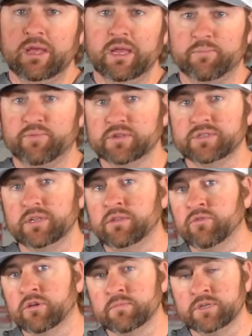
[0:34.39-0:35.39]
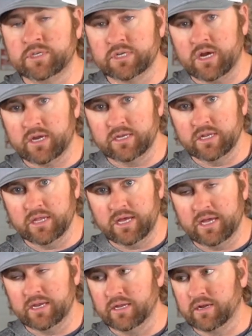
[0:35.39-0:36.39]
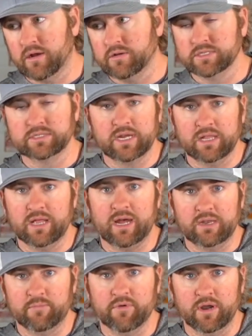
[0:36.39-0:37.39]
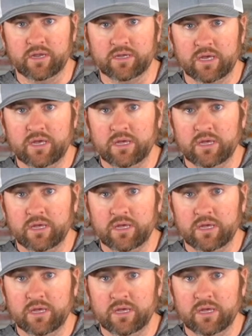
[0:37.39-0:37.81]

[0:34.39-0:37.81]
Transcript: it puts enormous shock in the line, and it causes that line to break,